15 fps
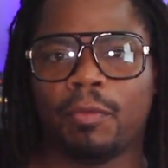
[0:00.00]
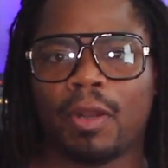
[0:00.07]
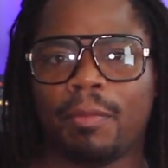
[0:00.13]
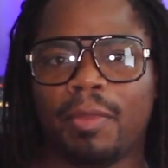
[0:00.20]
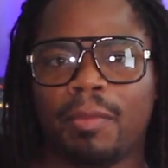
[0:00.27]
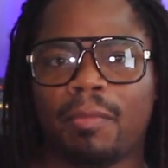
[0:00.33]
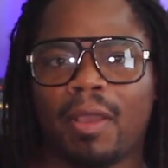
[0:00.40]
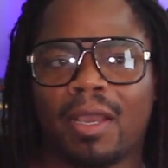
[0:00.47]
What I
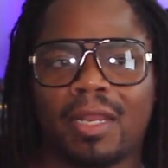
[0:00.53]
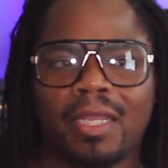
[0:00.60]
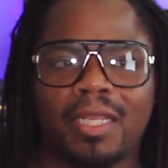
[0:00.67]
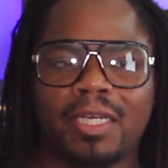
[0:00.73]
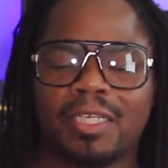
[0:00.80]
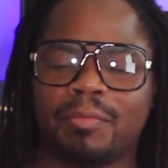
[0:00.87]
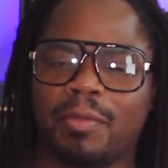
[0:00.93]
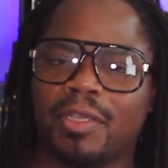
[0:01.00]
mean by
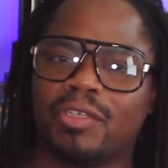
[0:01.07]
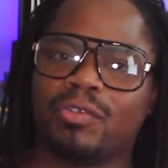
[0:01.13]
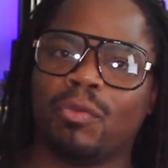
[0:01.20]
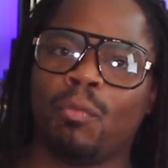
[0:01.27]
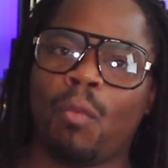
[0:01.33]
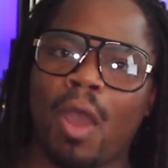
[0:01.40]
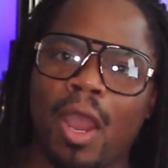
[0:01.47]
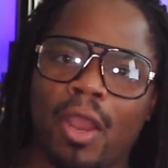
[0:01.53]
clean is making
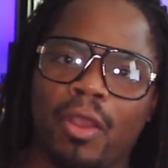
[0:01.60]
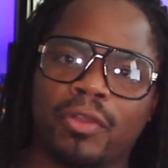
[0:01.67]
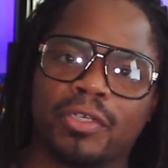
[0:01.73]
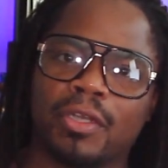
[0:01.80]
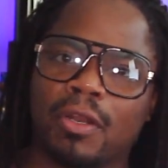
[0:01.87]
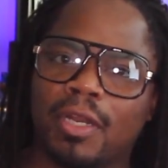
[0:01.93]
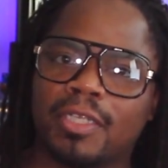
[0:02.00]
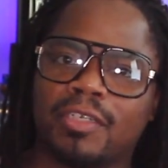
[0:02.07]
sure
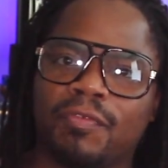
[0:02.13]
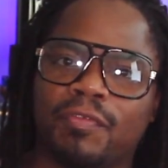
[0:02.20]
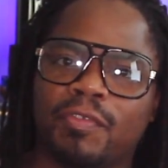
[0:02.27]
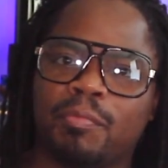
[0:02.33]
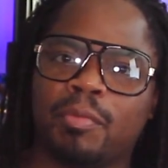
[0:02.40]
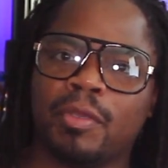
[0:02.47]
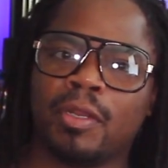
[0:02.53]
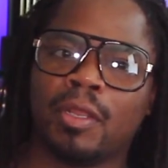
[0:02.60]
wires and all that stuff
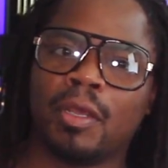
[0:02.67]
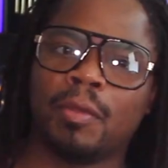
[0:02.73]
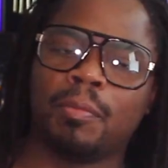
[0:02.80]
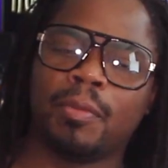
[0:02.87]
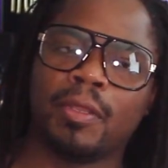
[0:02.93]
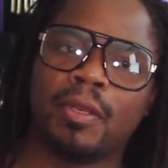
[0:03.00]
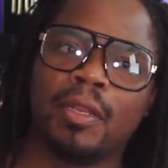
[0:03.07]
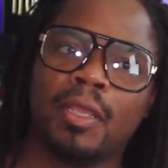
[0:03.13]
is put
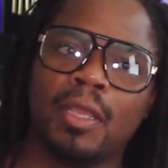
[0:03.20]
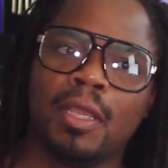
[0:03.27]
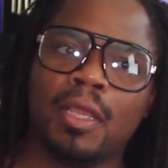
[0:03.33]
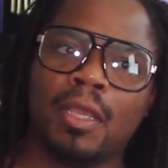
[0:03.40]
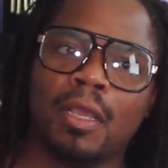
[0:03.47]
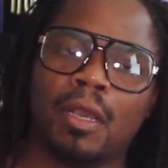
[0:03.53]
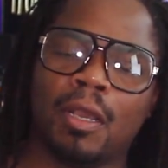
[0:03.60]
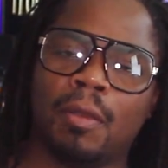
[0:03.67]
up and
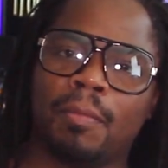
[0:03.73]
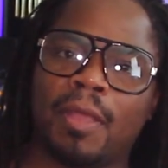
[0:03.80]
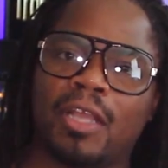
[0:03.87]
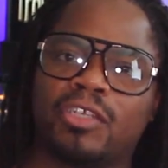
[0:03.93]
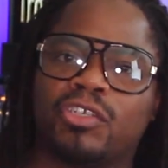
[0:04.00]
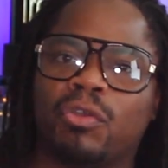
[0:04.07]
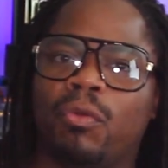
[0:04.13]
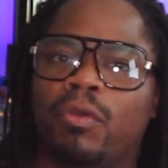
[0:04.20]
I'm
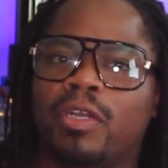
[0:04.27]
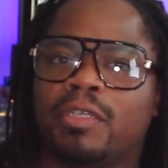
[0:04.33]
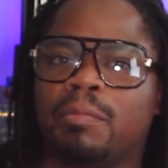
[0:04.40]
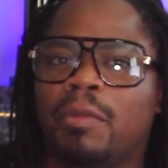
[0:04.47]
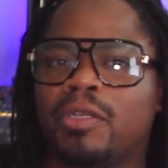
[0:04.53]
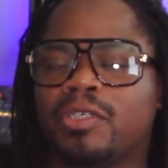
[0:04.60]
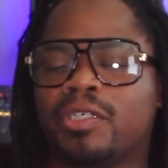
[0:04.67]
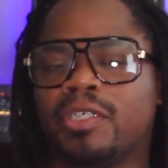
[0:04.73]
not showing
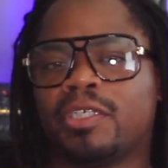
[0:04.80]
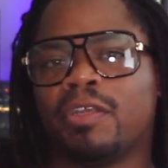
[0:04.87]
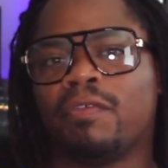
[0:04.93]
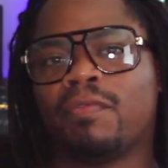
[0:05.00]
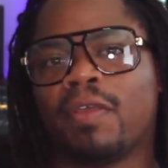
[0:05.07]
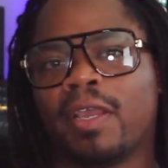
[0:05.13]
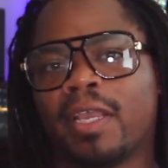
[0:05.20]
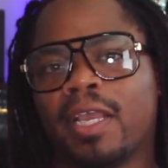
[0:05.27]
as much and
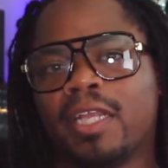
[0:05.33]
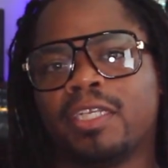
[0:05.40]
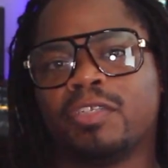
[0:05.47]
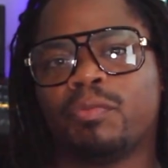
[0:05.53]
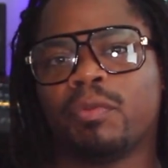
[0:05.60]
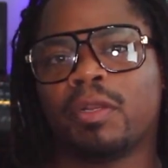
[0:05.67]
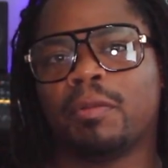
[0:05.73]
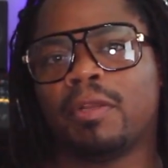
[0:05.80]
stuff like that. I
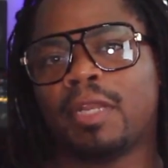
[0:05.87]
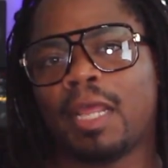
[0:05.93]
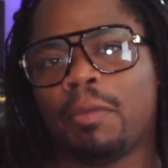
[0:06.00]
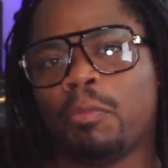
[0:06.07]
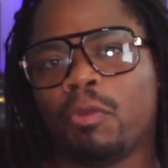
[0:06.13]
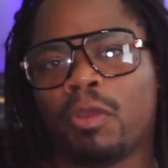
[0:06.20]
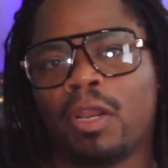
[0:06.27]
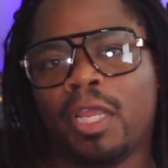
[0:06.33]
just want a
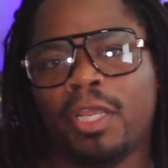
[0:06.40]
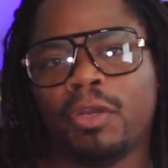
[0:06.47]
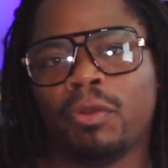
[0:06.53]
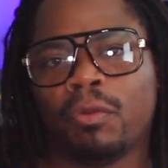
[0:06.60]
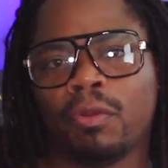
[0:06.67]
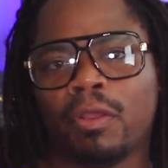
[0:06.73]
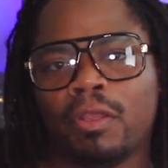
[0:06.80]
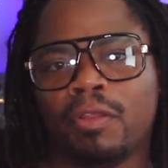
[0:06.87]
lot more
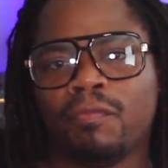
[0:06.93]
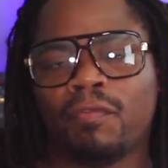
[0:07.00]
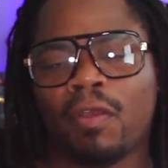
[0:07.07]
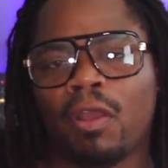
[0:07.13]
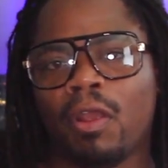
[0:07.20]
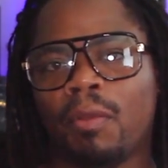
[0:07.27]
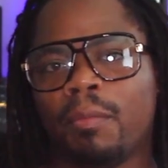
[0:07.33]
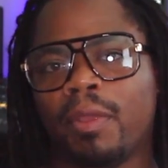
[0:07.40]
cleaner
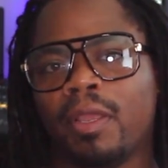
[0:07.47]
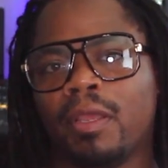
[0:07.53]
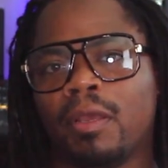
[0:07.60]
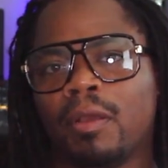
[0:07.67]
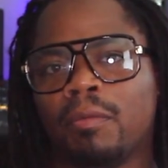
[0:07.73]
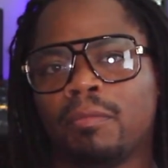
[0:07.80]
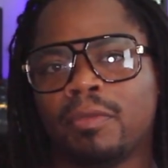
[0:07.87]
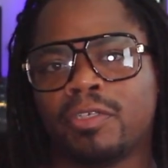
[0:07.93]
environment,
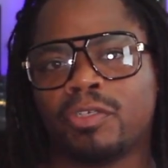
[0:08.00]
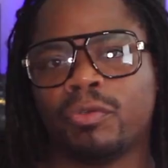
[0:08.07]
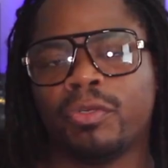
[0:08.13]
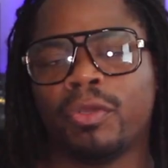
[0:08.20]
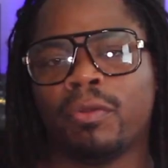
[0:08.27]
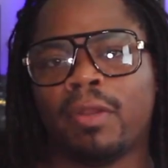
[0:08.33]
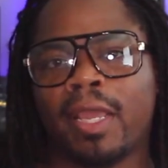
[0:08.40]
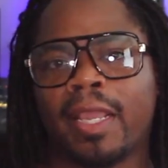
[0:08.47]
um,
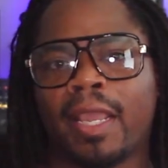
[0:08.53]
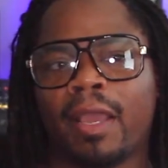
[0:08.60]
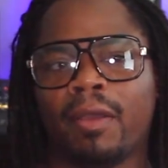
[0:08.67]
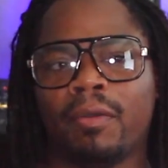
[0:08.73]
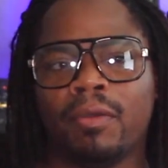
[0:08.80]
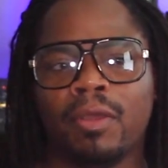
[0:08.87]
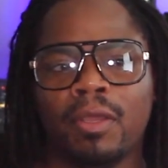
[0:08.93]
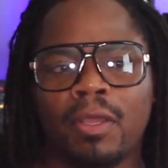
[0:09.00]
studio
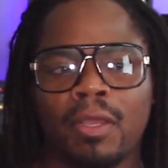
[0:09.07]
layout.